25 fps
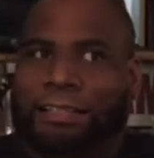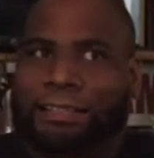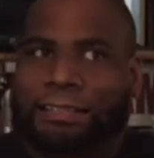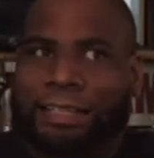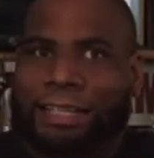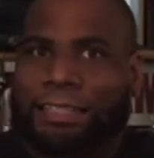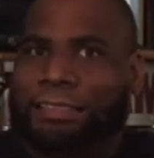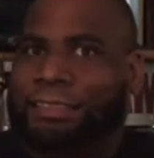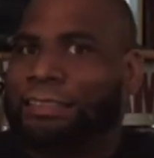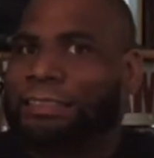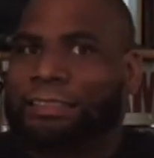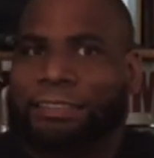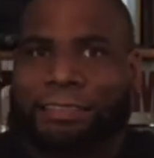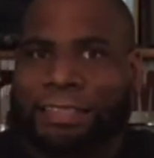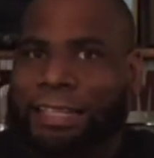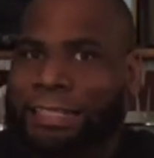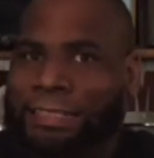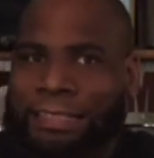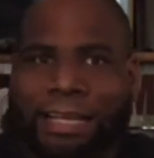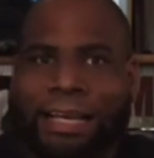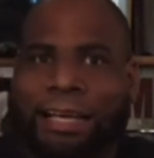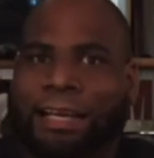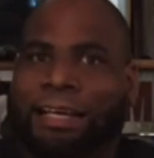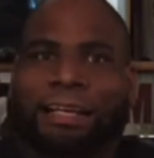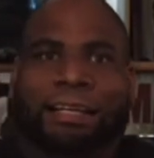Let's
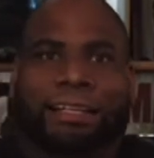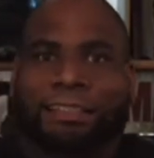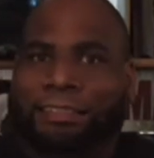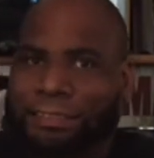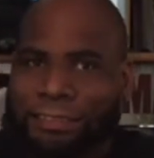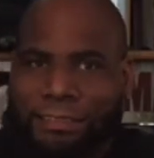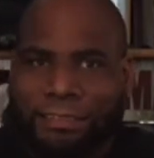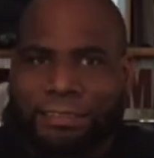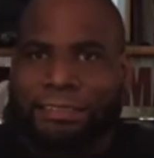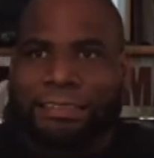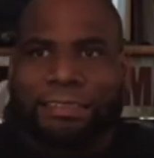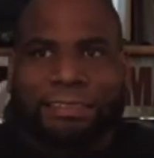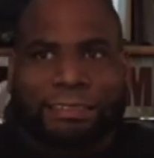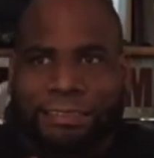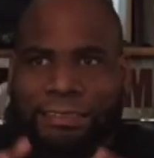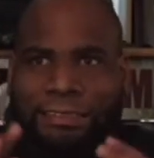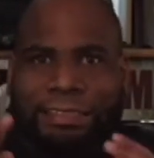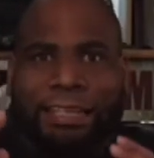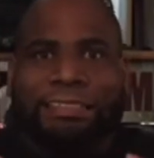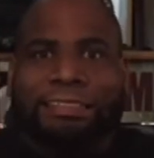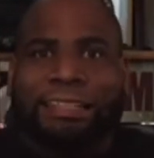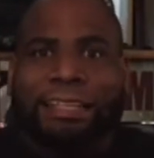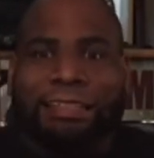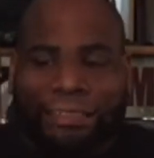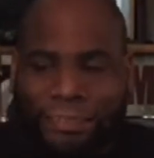get that
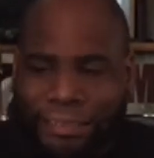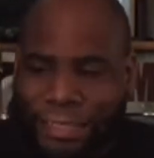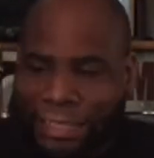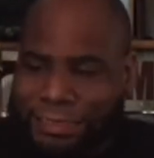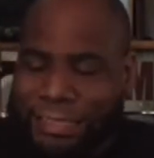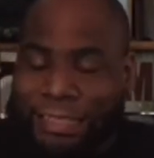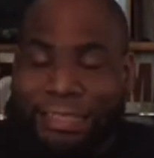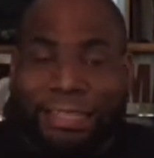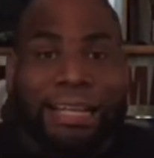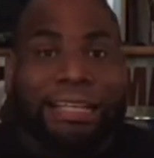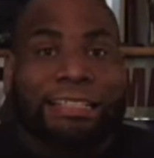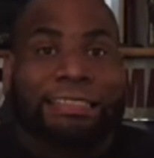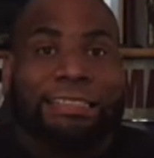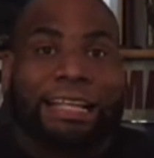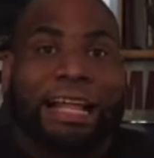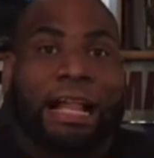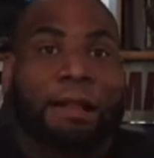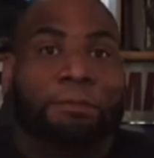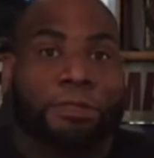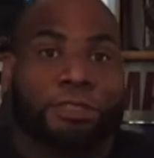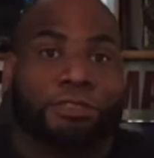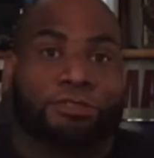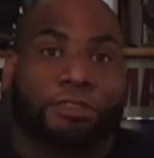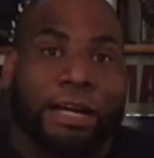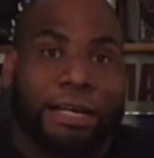
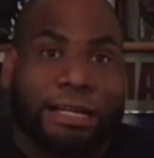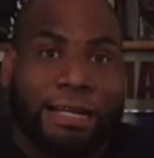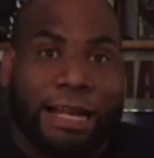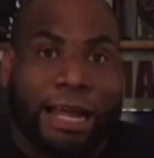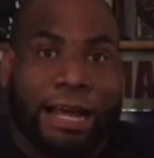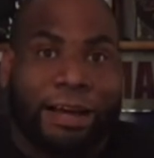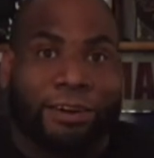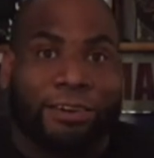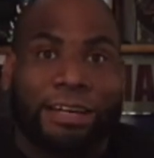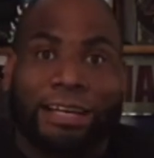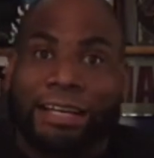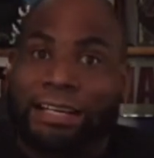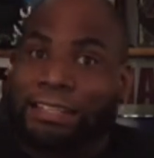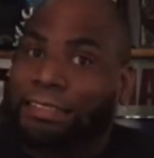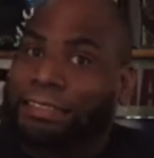established right now.